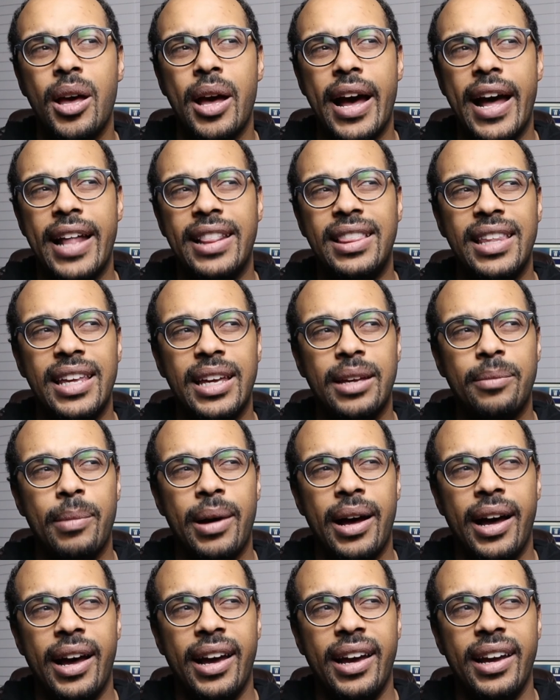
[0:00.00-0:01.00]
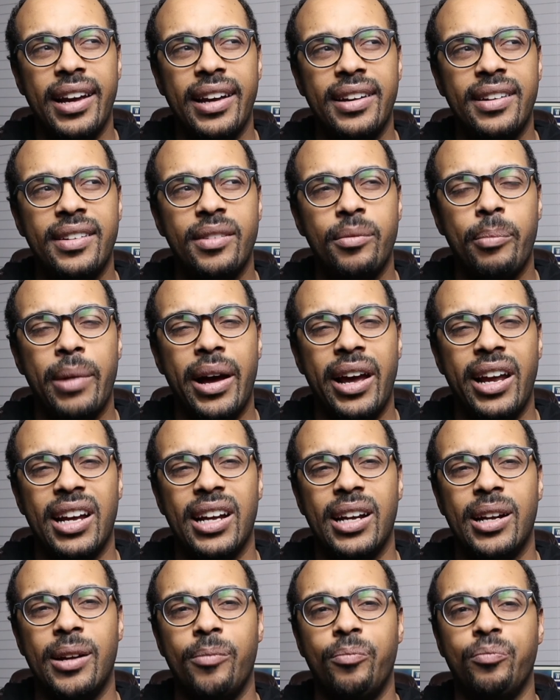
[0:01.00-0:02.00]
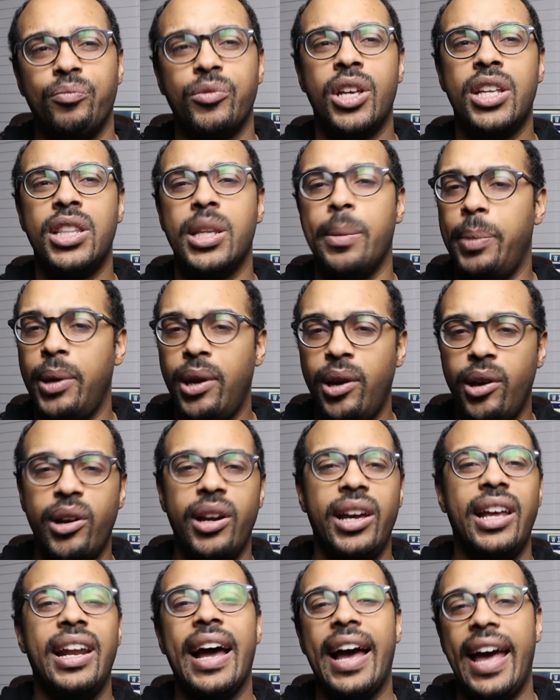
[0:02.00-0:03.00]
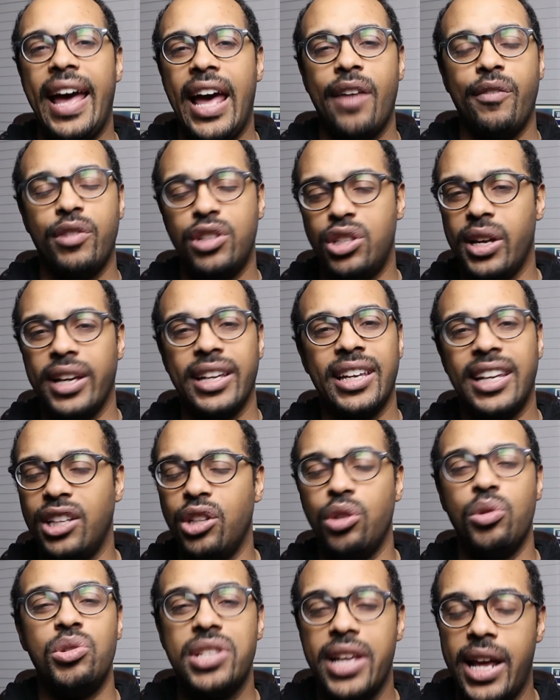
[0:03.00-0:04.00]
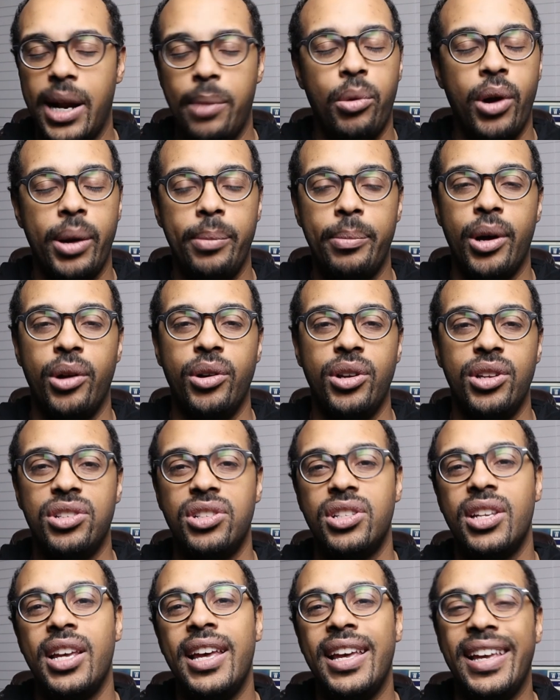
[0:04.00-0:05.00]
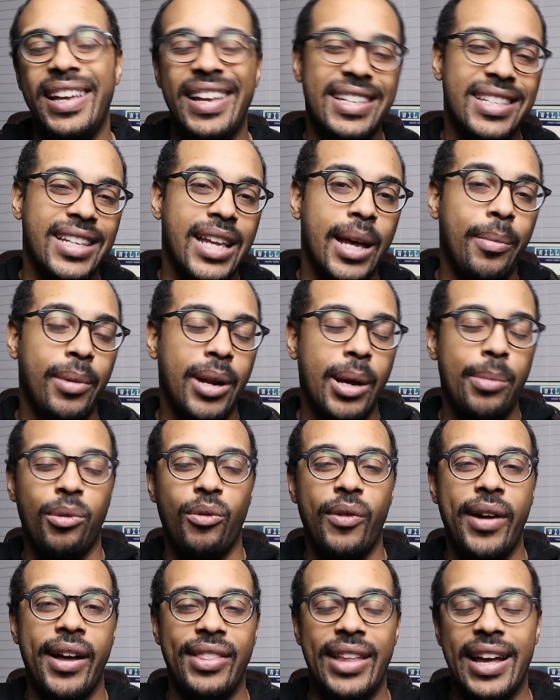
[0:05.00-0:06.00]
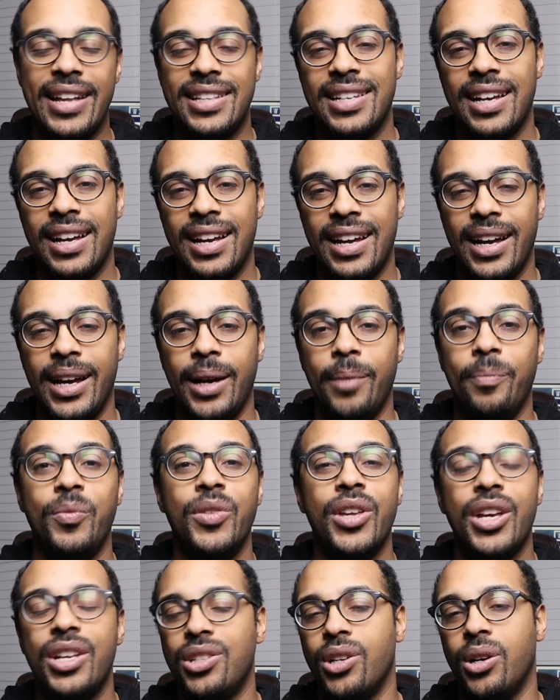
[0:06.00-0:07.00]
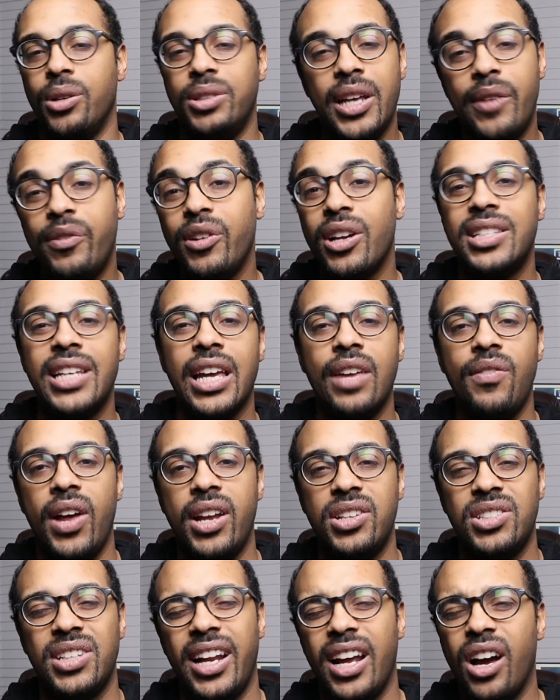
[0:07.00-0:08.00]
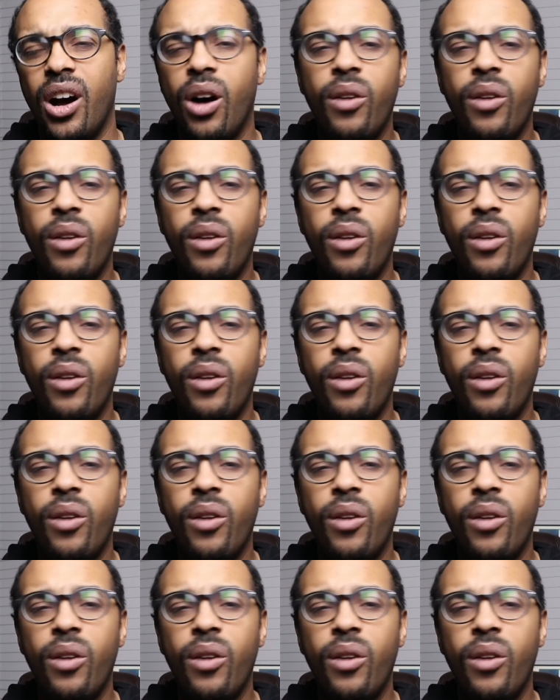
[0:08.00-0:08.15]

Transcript: I think my my um, the period I have until I can get the new sign-up point bonus is coming up around that time. So definitely gonna take advantage of that.